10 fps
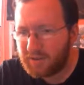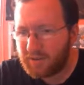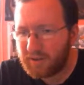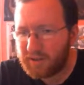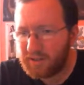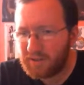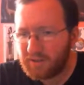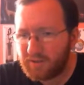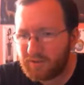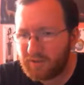
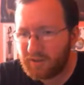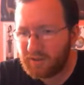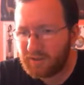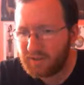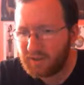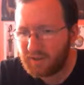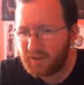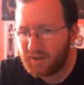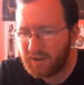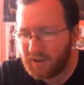Trying to.
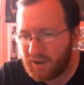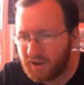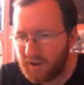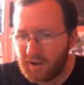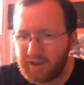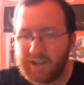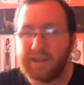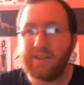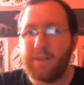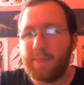
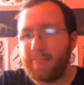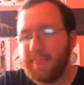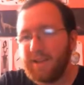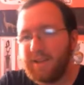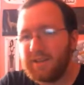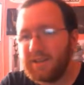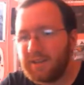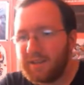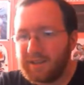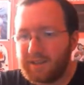Okay.
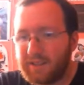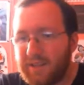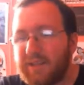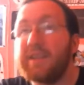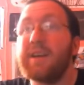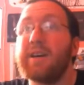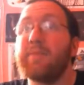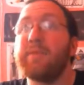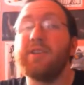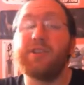That
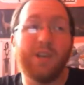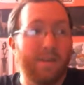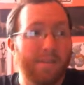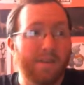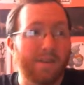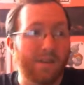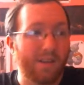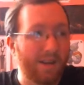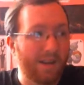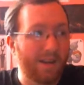the gym
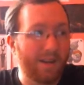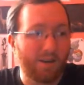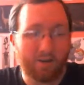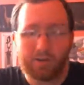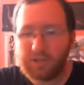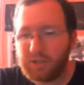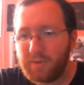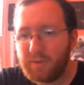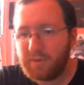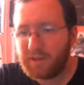in Ultra Sun
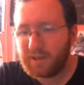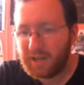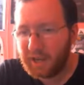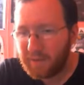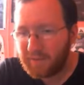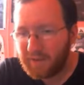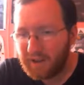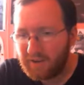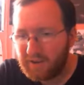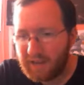and Moon can be
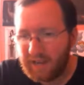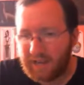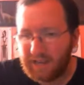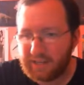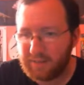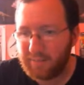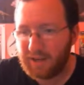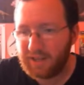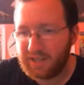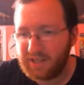found at
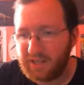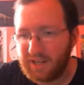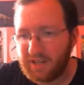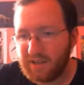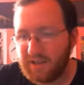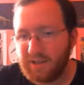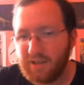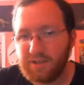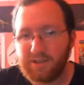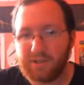Male City.
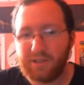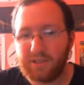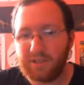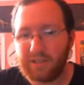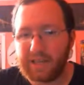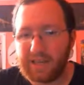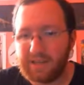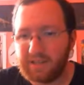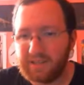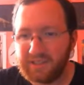Just gonna take a look at that.
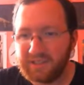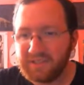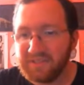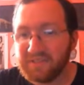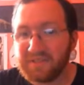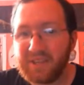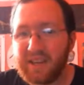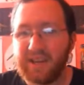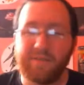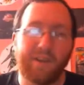
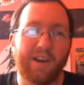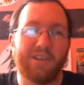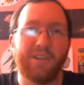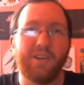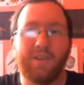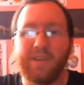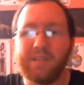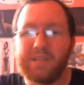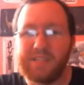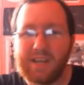And if you actually go
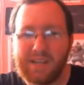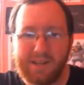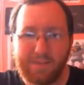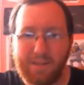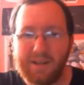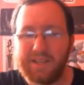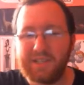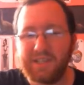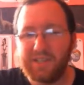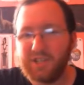inside the Male
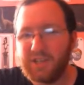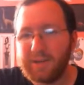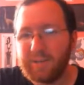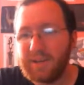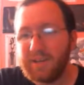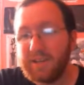City gym,